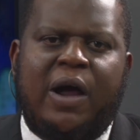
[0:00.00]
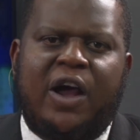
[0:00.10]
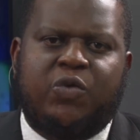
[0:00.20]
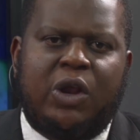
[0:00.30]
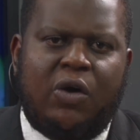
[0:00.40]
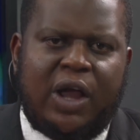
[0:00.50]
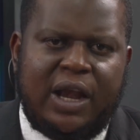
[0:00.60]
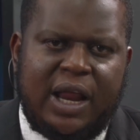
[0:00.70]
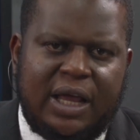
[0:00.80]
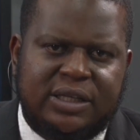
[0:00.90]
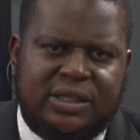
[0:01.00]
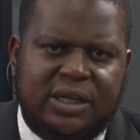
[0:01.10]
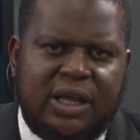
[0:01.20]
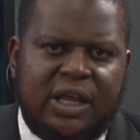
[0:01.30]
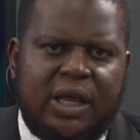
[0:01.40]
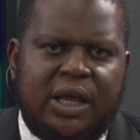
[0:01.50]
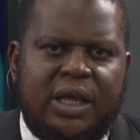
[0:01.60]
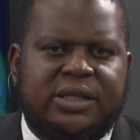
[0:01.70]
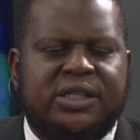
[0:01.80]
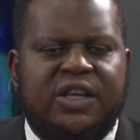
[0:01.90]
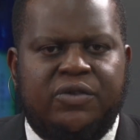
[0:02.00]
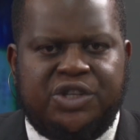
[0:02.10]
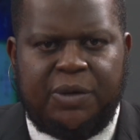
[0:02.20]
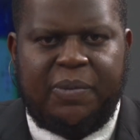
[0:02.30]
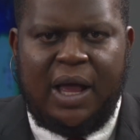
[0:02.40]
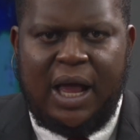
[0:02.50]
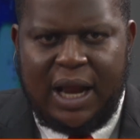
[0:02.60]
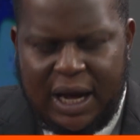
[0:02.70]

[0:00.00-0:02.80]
power is well organized, it is even cheaper. And,